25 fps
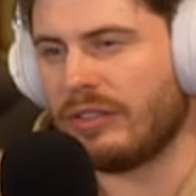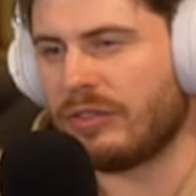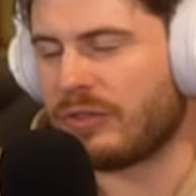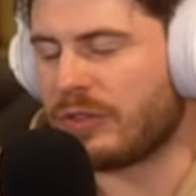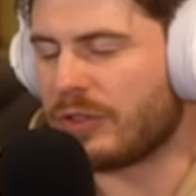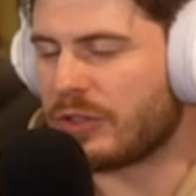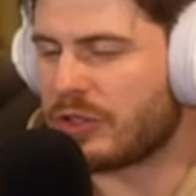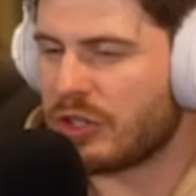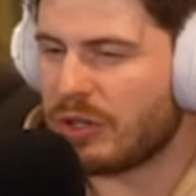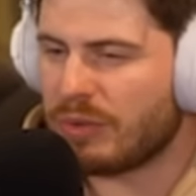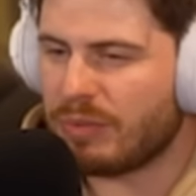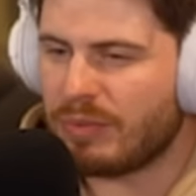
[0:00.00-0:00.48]

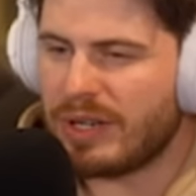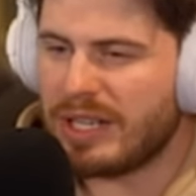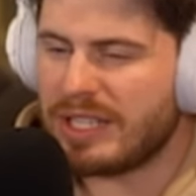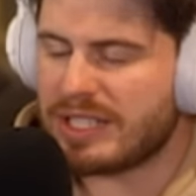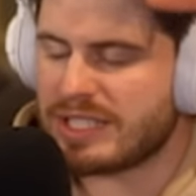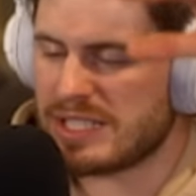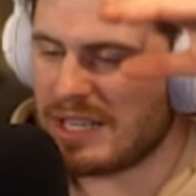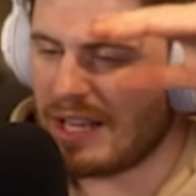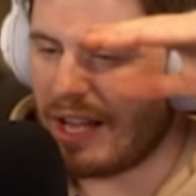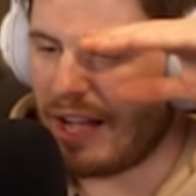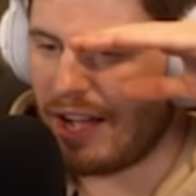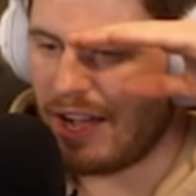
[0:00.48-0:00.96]
For some
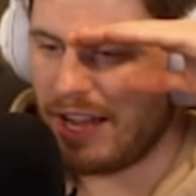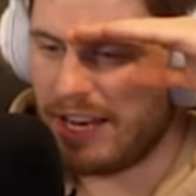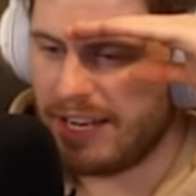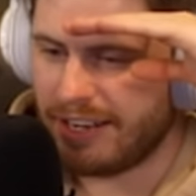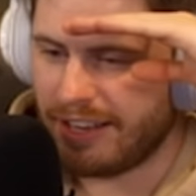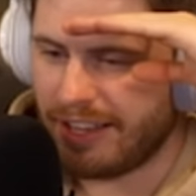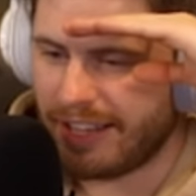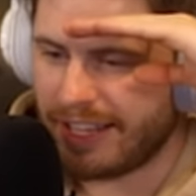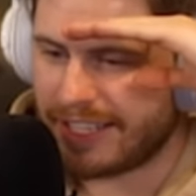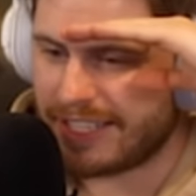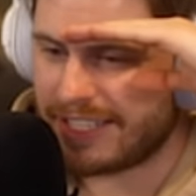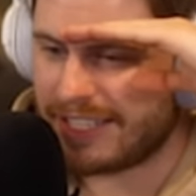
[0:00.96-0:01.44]
reason, I
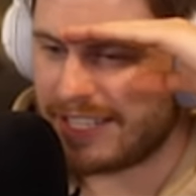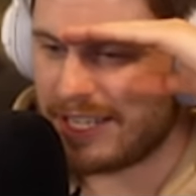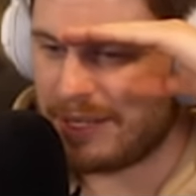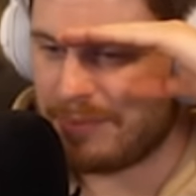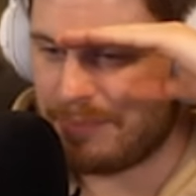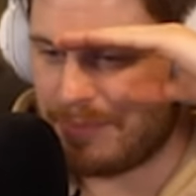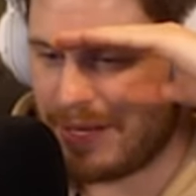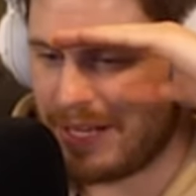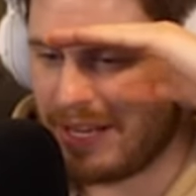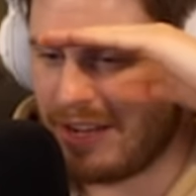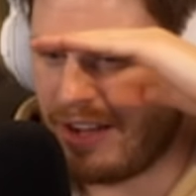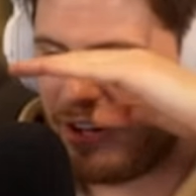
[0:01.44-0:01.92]
like
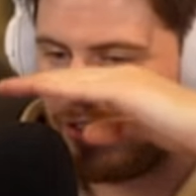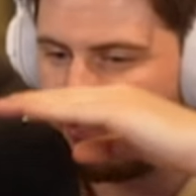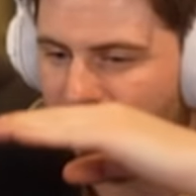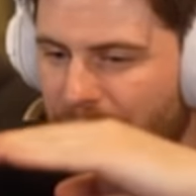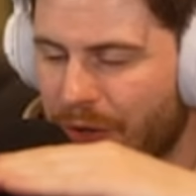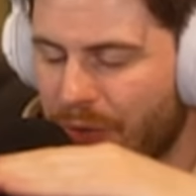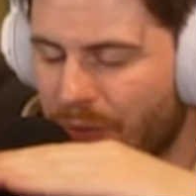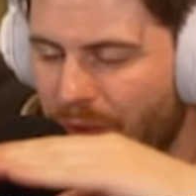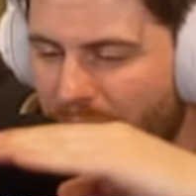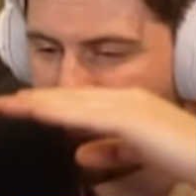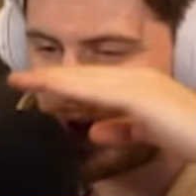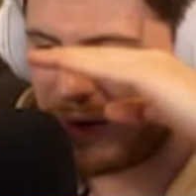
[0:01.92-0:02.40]
keeping on the
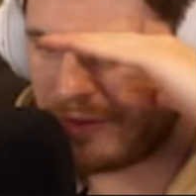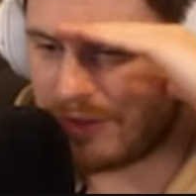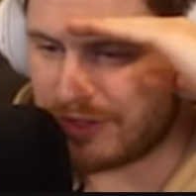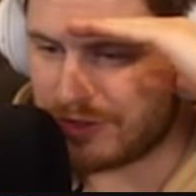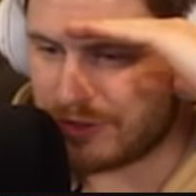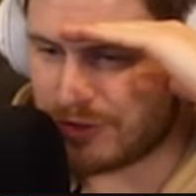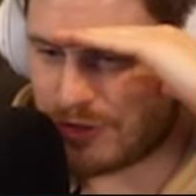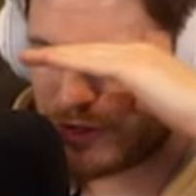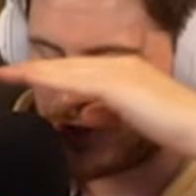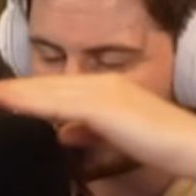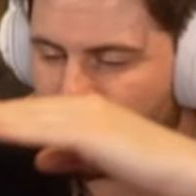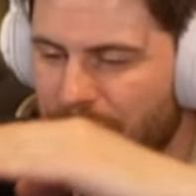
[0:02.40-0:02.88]
ground and
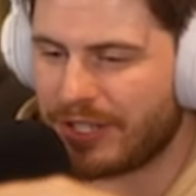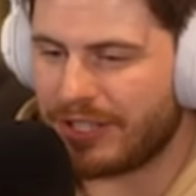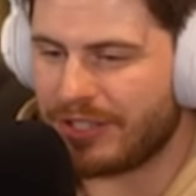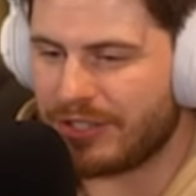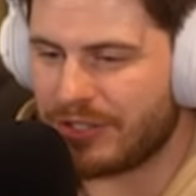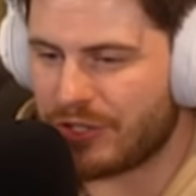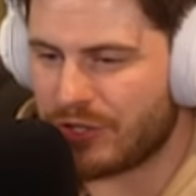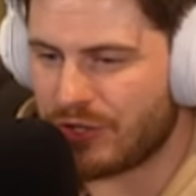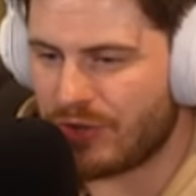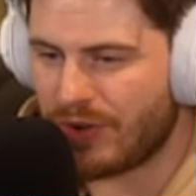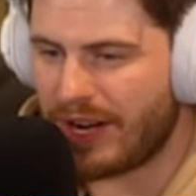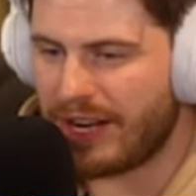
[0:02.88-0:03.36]
just looking
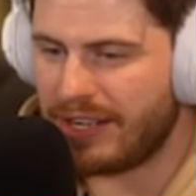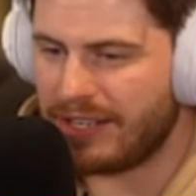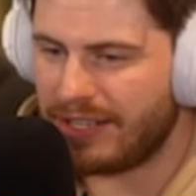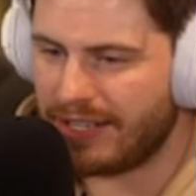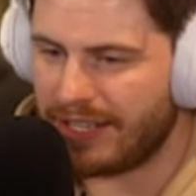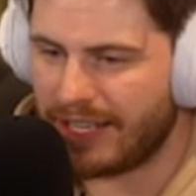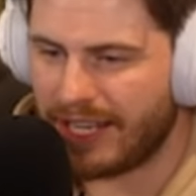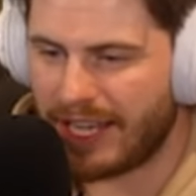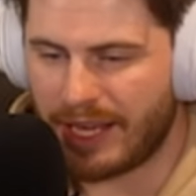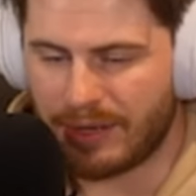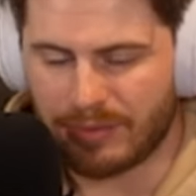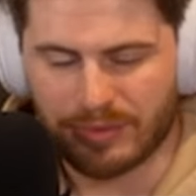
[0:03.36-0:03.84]
straight
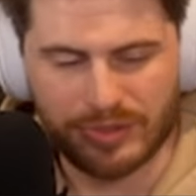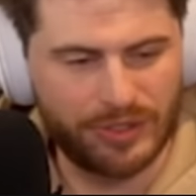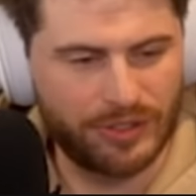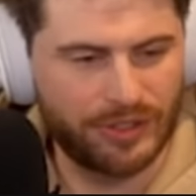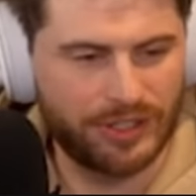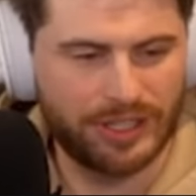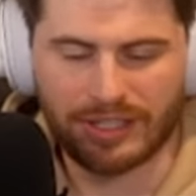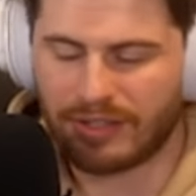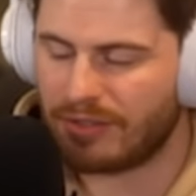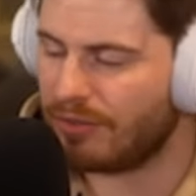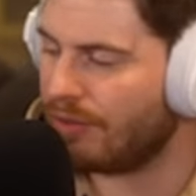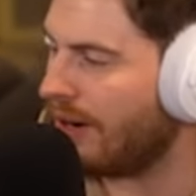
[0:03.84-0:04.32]
in games,
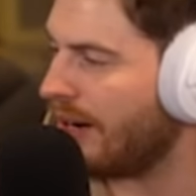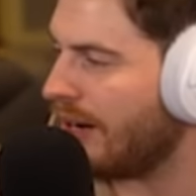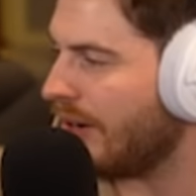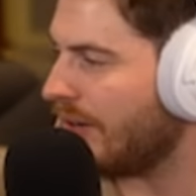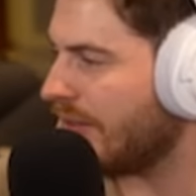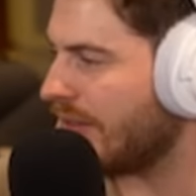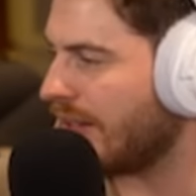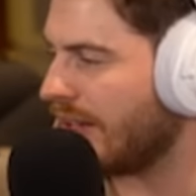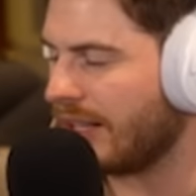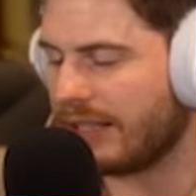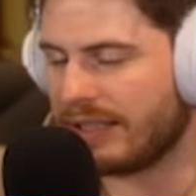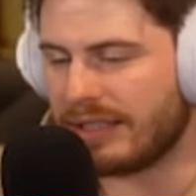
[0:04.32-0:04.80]
looking
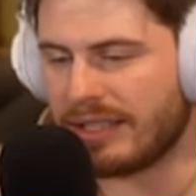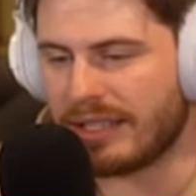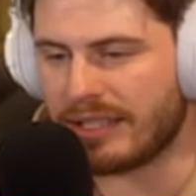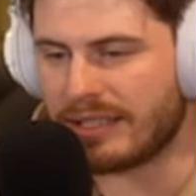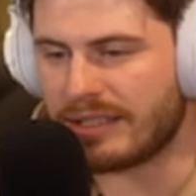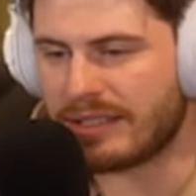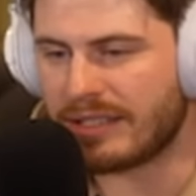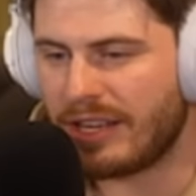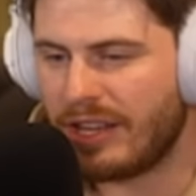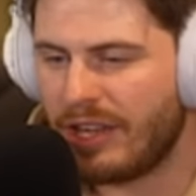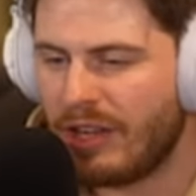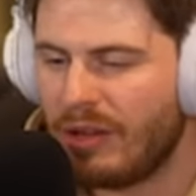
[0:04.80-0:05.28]
around like
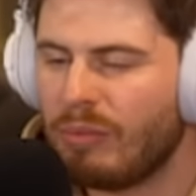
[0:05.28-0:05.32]
this.